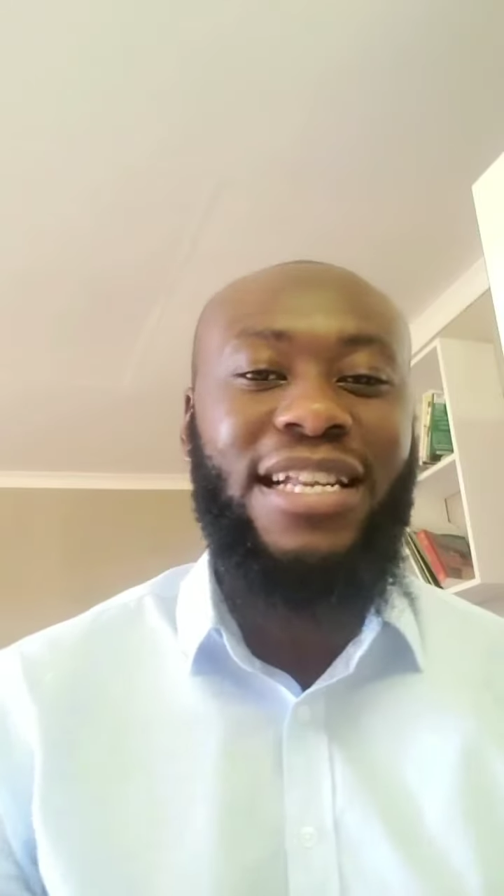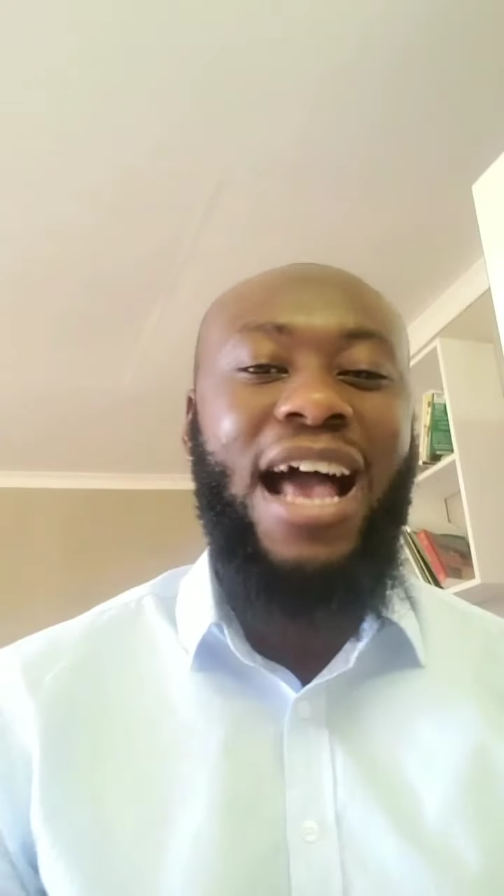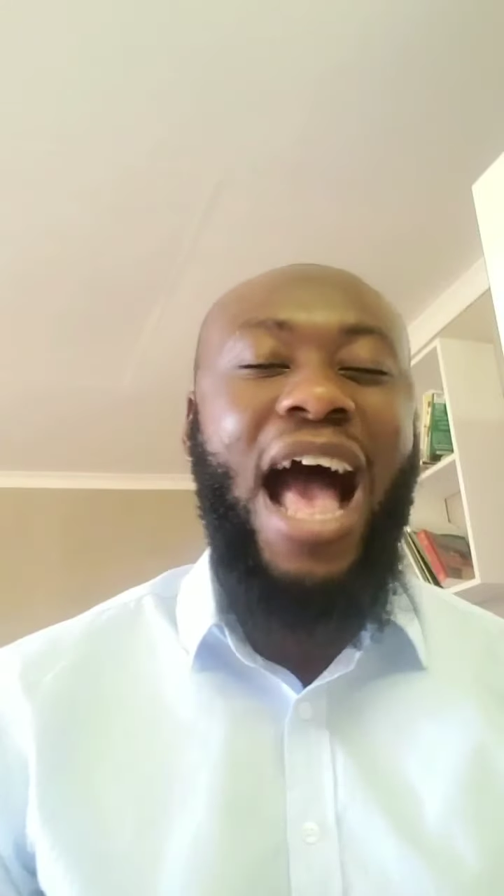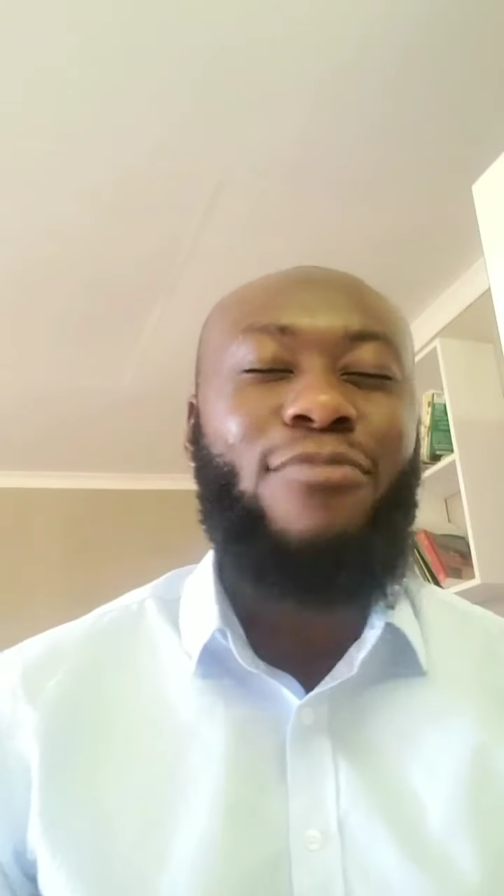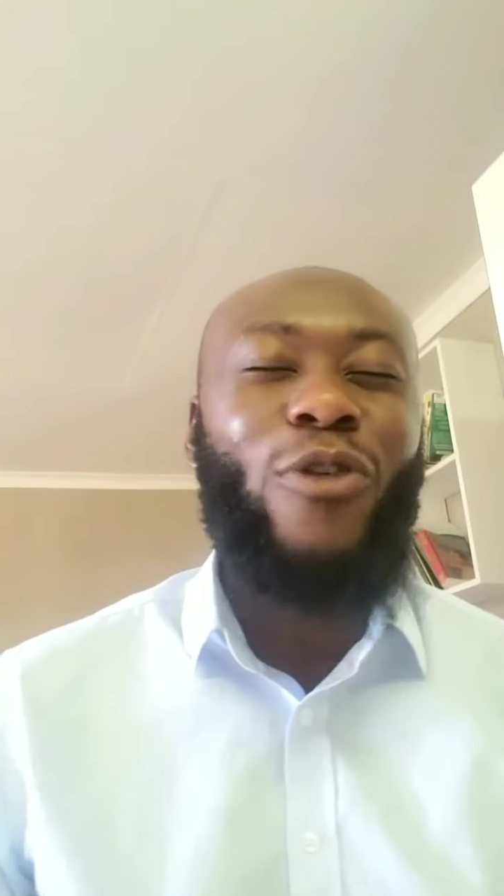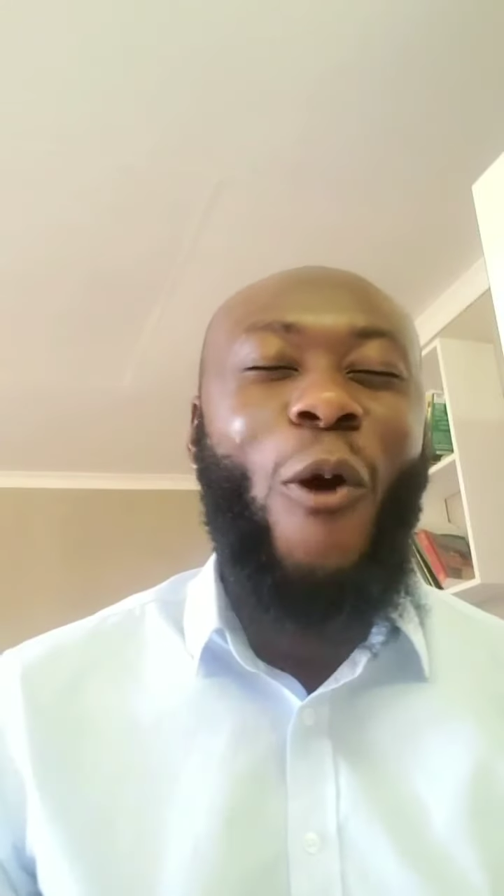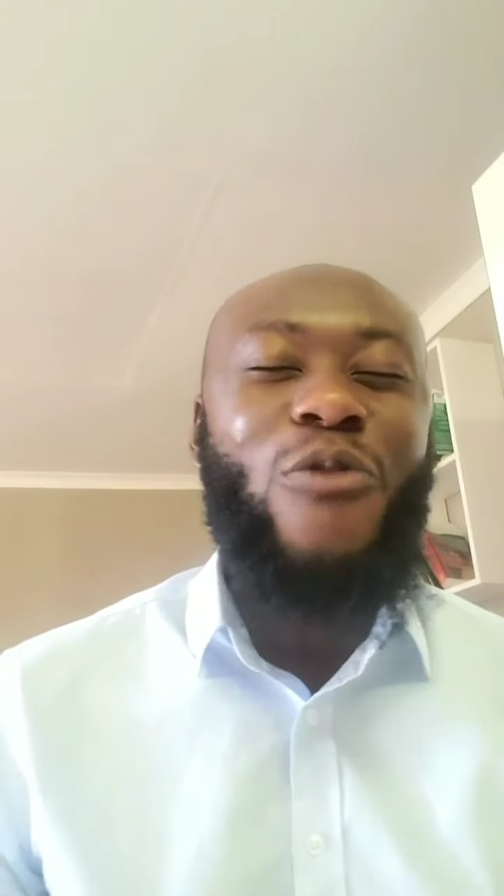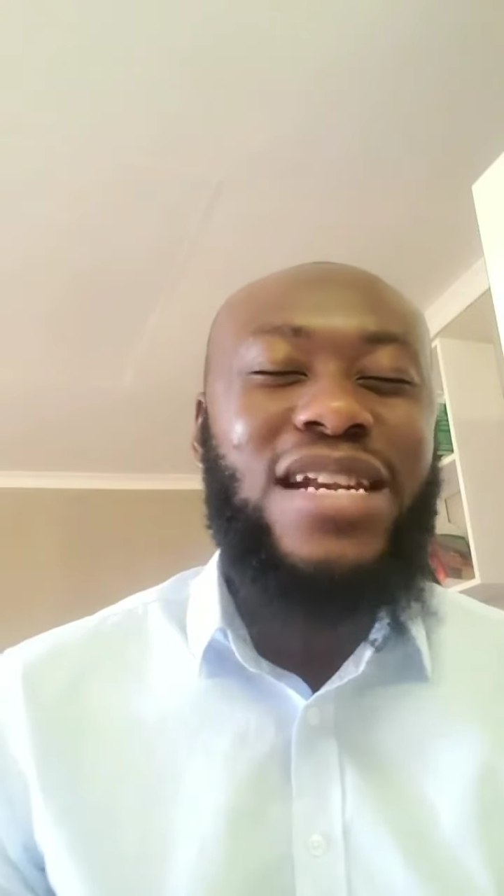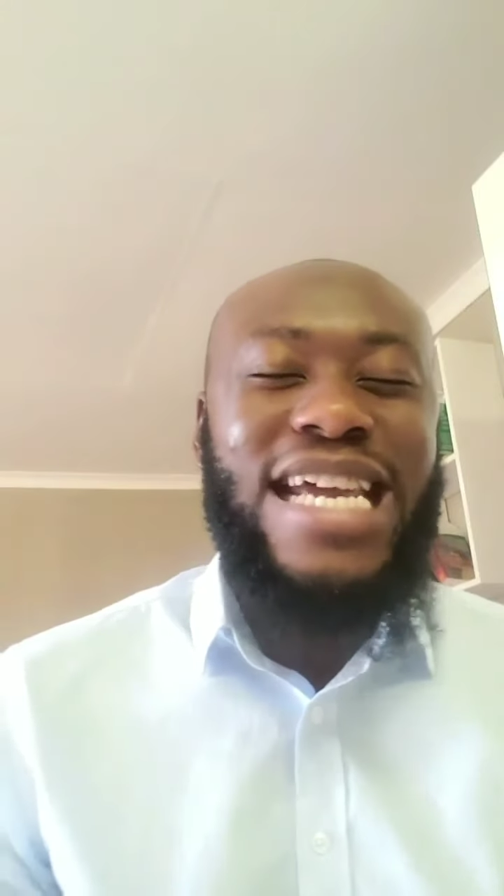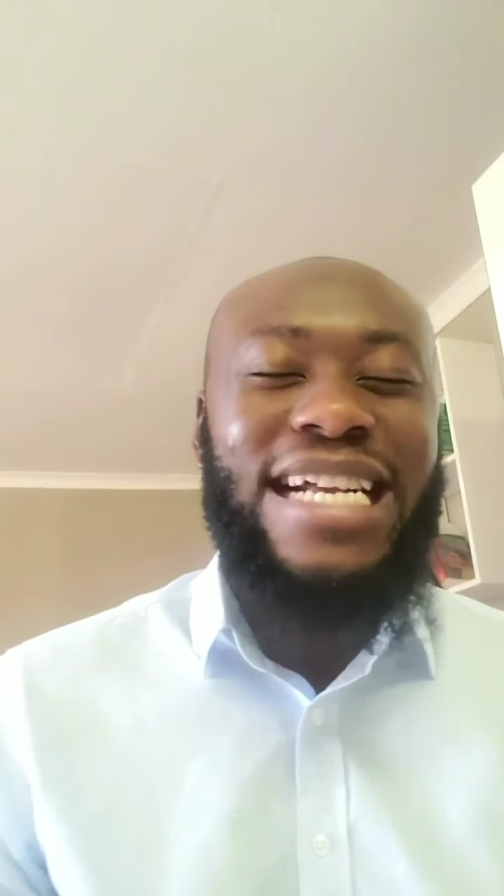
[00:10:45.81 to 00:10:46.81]
and I'm
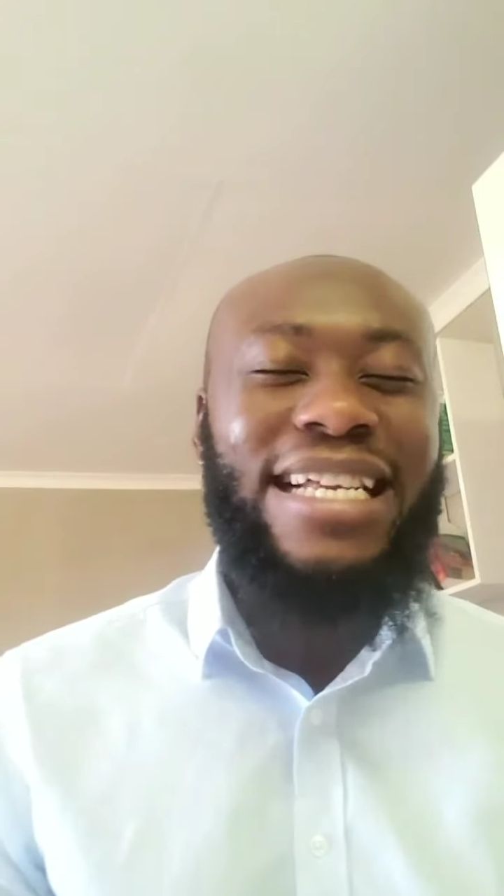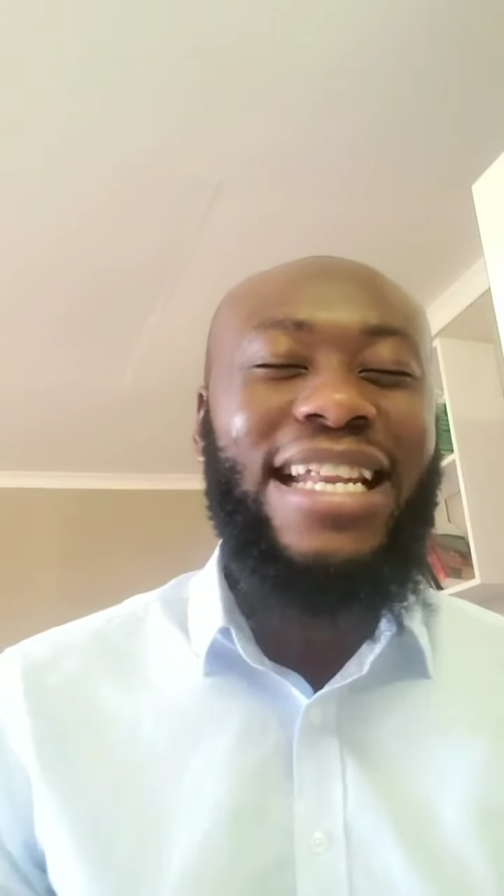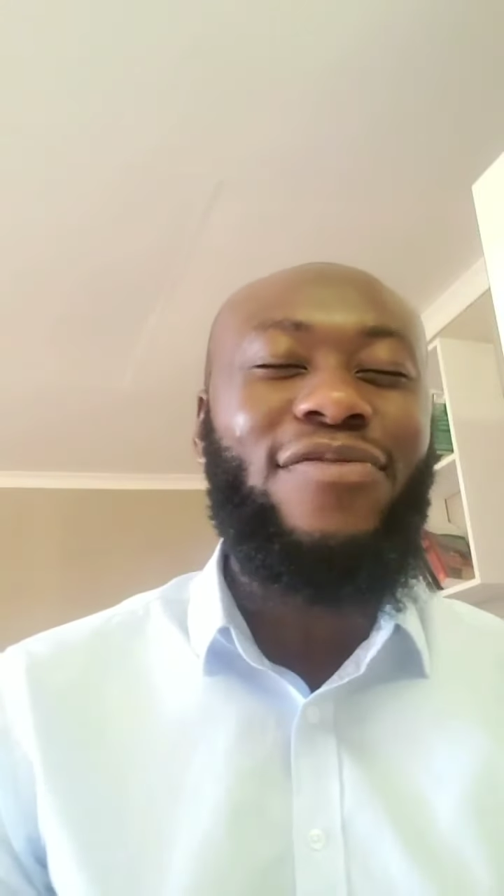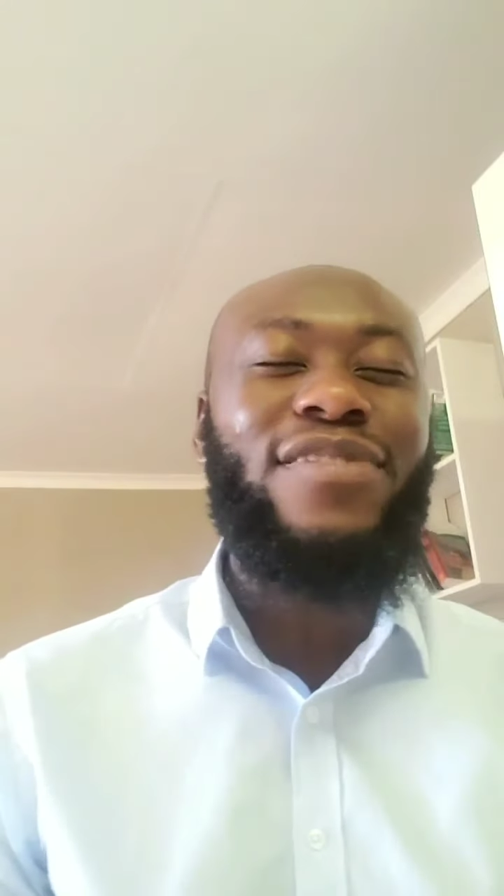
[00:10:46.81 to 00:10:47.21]
connected.